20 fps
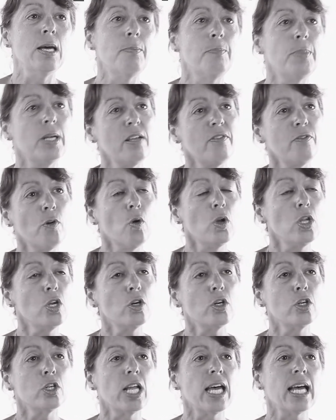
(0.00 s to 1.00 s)
But if all you're
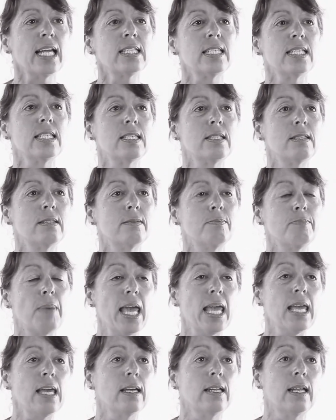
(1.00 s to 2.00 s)
good at is
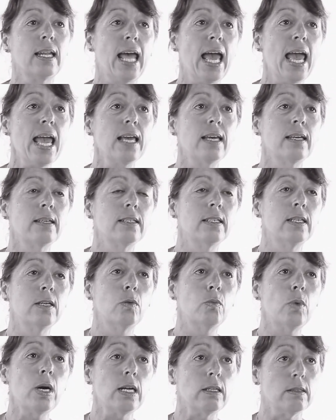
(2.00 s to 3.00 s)
bacon and egg,
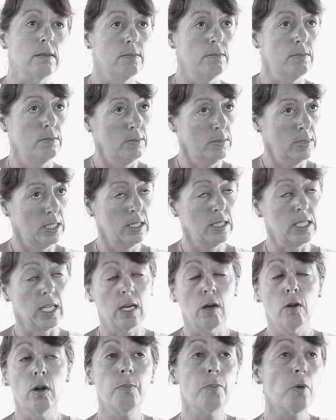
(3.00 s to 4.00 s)
well, stick
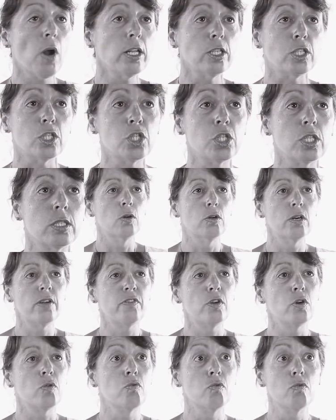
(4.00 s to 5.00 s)
on a brunch. Or if
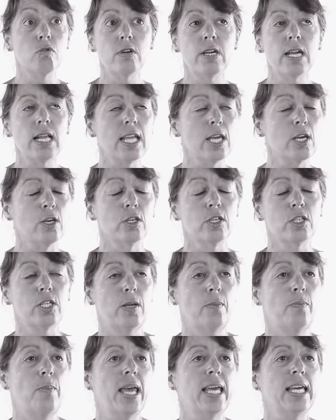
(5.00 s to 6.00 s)
you're really good
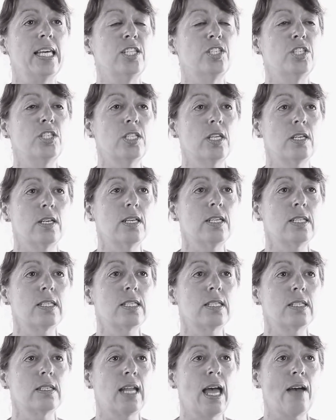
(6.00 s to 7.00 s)
at making
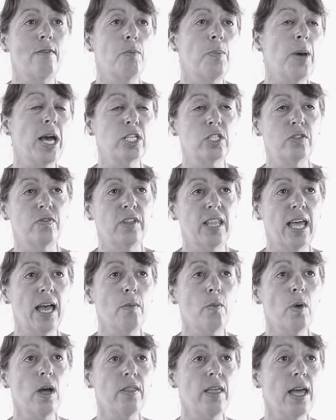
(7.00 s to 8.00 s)
desserts and have a passion for that,
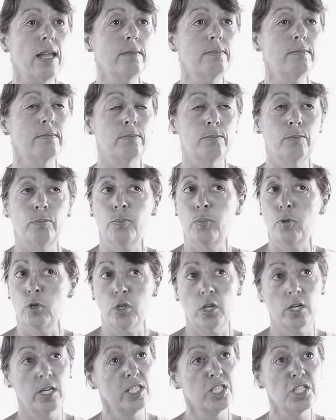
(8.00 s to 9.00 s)
well then put
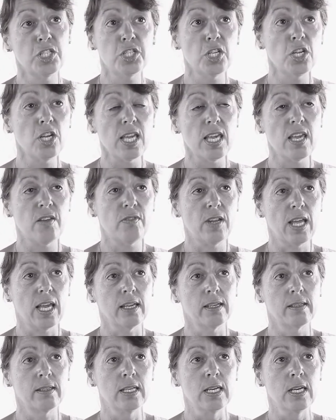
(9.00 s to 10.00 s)
on a dessert evening.
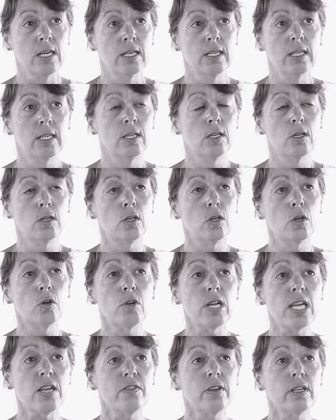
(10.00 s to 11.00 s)
Or
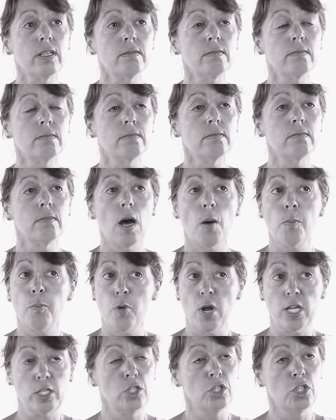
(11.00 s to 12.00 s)
even
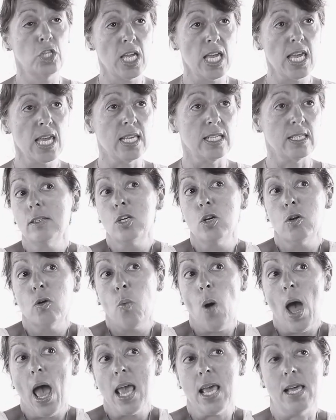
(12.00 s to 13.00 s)
bread and cheese and you're
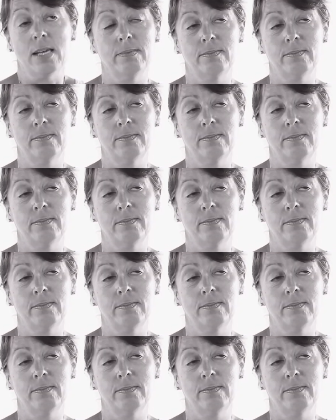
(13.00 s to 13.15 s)
away.